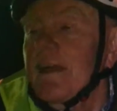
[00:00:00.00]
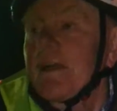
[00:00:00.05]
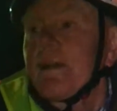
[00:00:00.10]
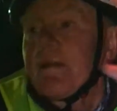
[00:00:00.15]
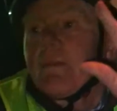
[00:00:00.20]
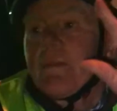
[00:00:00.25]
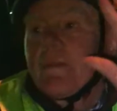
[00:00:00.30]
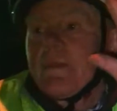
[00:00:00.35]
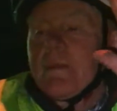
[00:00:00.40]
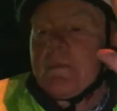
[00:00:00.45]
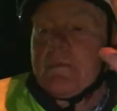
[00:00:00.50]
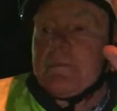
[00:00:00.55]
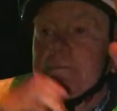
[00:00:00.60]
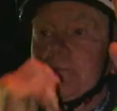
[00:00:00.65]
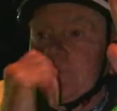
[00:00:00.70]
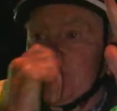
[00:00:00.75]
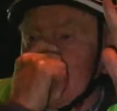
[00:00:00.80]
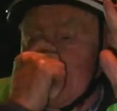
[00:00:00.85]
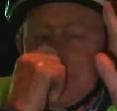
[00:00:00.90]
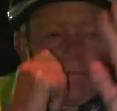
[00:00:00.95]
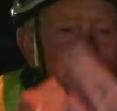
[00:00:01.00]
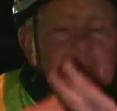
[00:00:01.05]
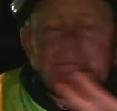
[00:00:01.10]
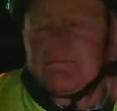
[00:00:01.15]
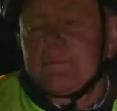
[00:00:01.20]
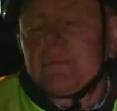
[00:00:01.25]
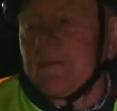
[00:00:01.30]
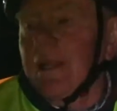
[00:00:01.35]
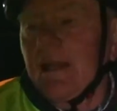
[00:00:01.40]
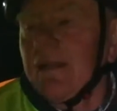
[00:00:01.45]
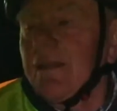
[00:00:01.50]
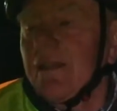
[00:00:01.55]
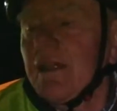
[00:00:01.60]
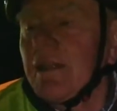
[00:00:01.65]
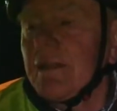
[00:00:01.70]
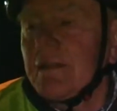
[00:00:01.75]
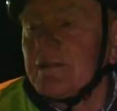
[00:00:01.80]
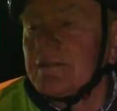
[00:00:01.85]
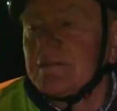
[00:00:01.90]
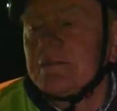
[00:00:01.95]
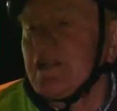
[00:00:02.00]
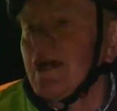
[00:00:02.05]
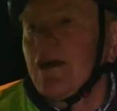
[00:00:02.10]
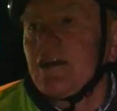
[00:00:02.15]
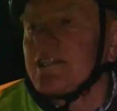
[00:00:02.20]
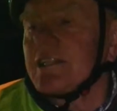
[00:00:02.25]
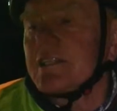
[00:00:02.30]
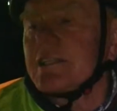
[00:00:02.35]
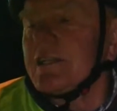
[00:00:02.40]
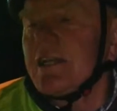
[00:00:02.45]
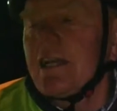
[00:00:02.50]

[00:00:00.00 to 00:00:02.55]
sorry, the existing trees, because that seems to be your personal view.